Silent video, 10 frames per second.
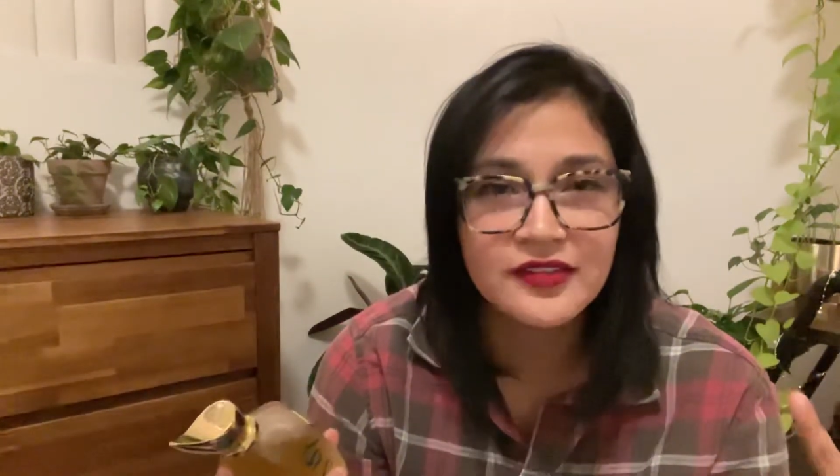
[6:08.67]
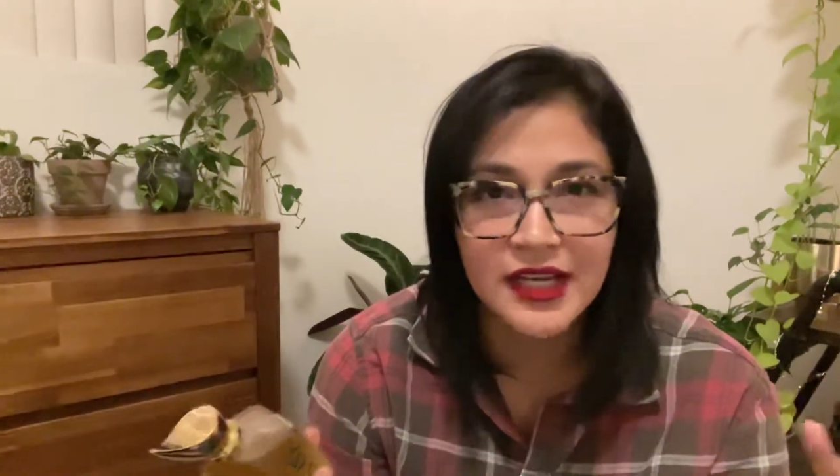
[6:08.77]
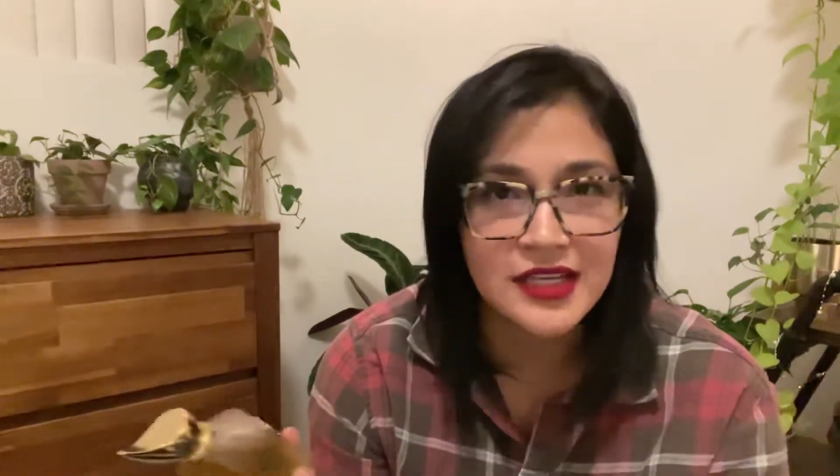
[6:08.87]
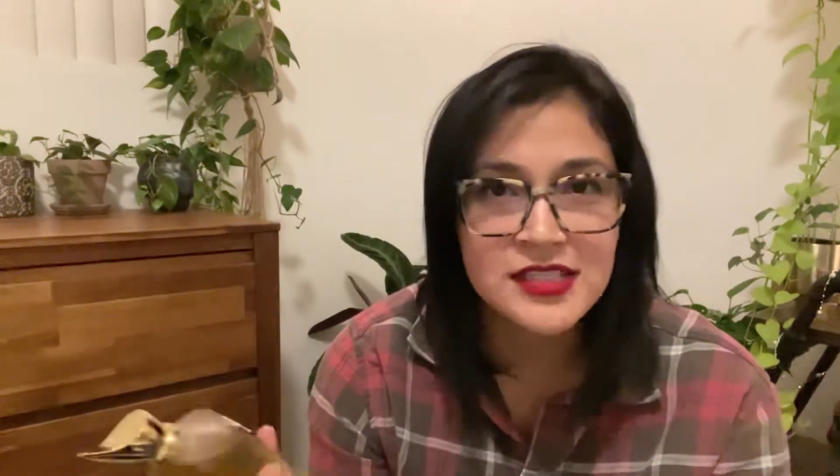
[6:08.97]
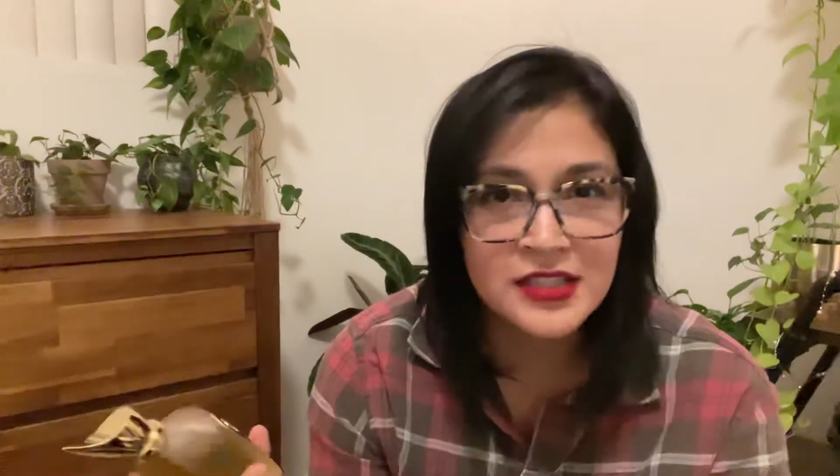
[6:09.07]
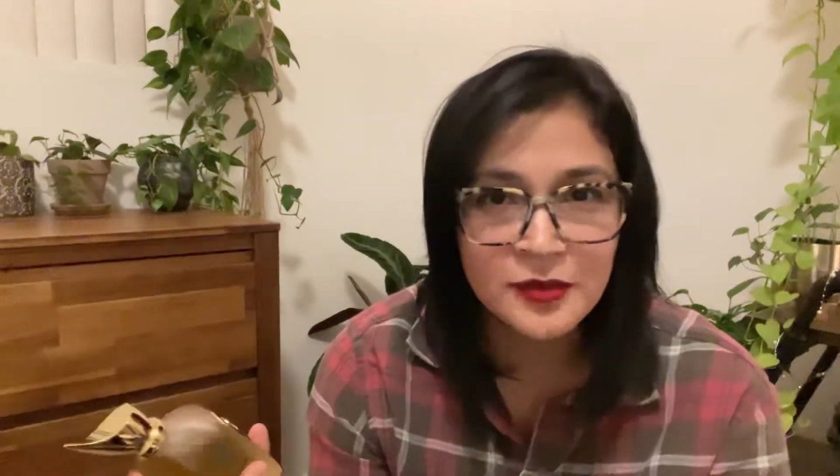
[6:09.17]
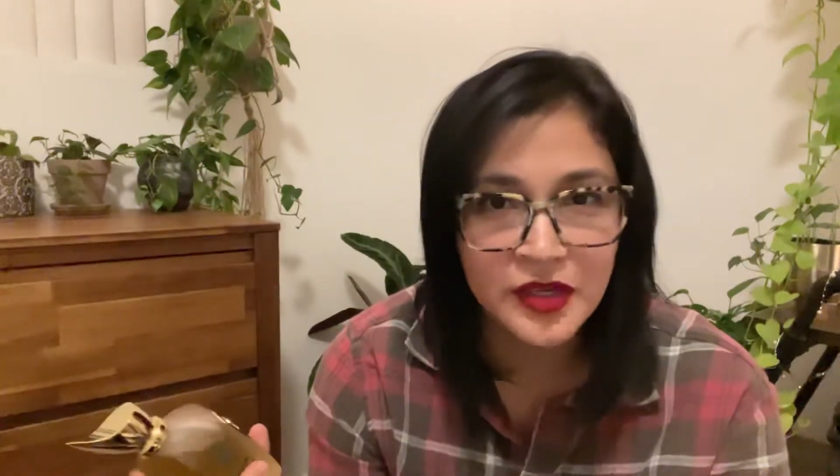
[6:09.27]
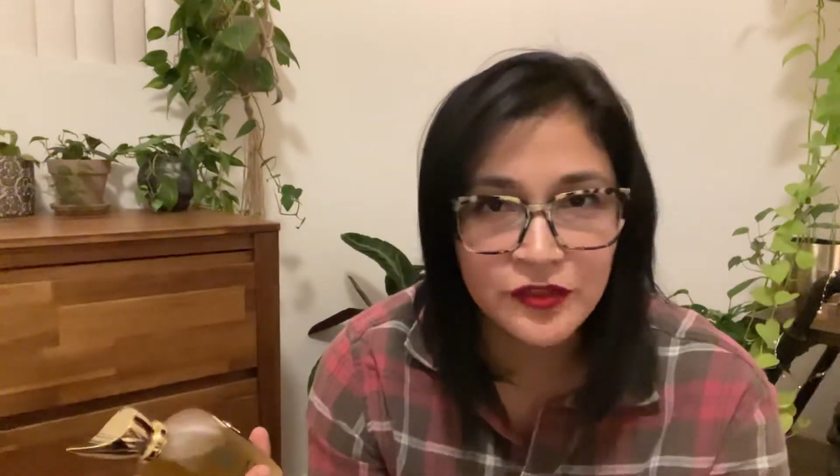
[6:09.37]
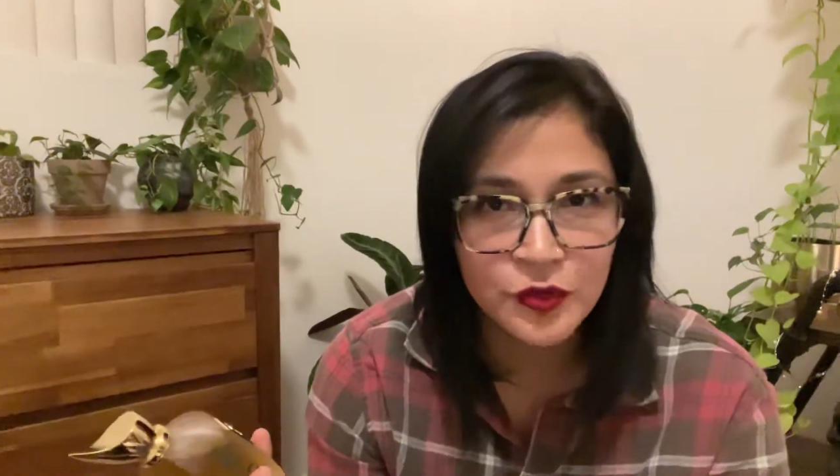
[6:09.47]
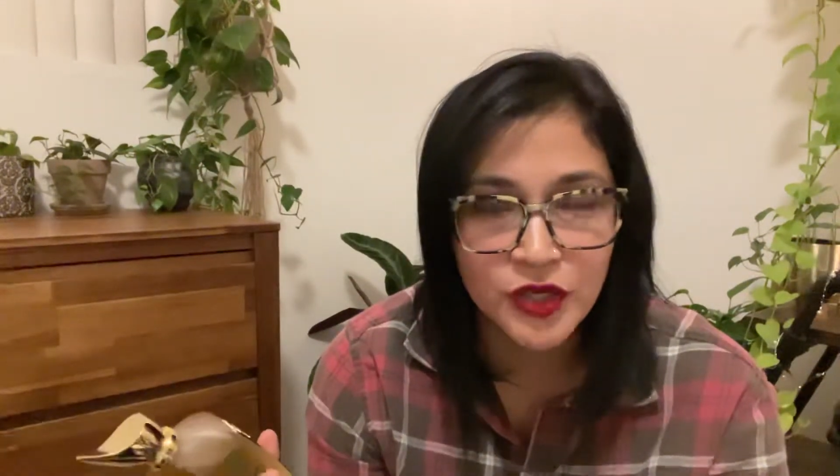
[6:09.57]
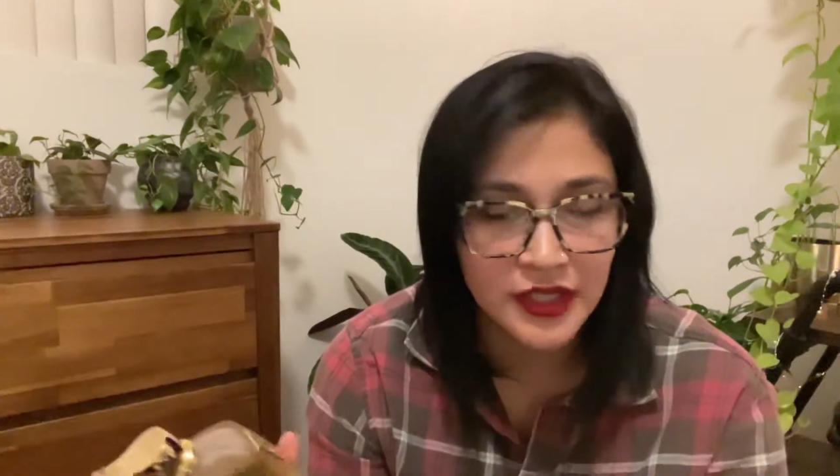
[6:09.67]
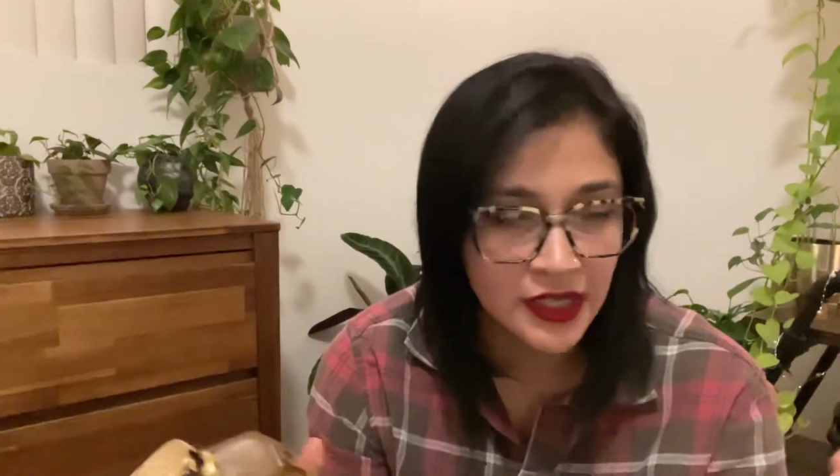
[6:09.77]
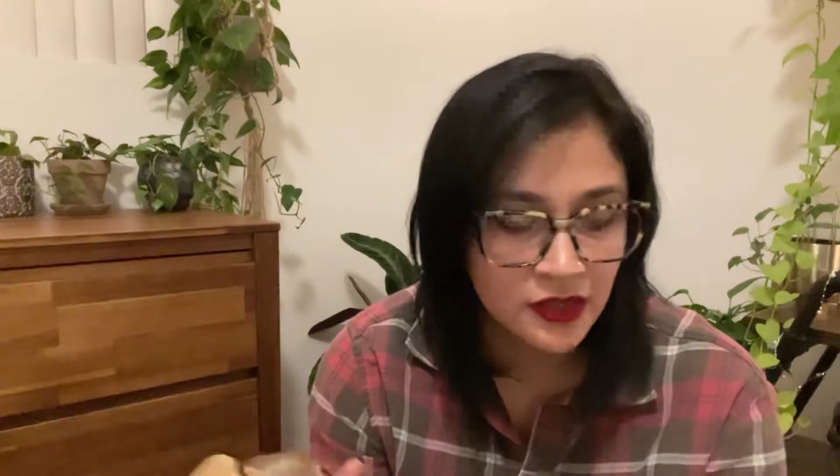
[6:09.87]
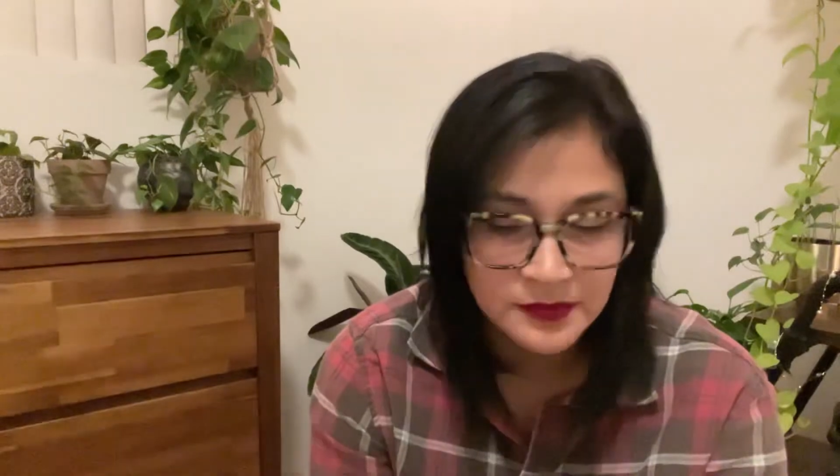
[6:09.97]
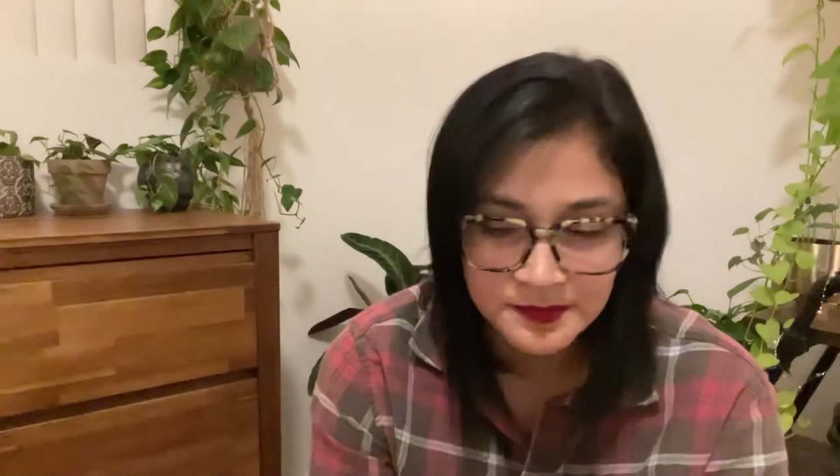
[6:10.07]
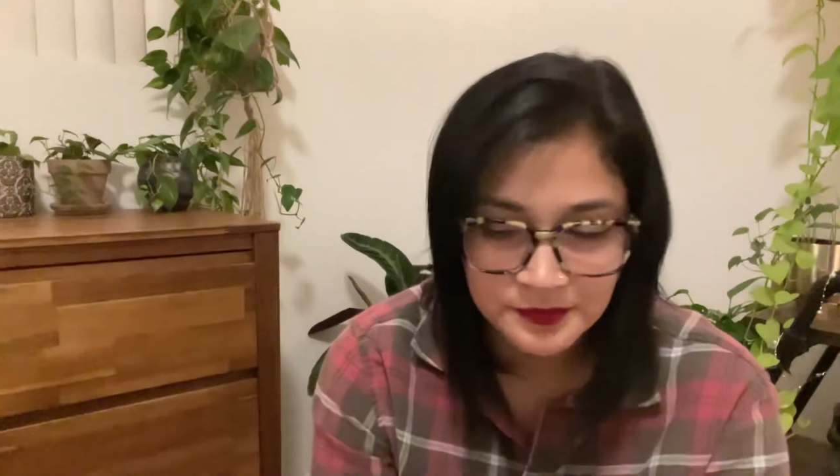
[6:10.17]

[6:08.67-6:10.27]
Like I see them everywhere now.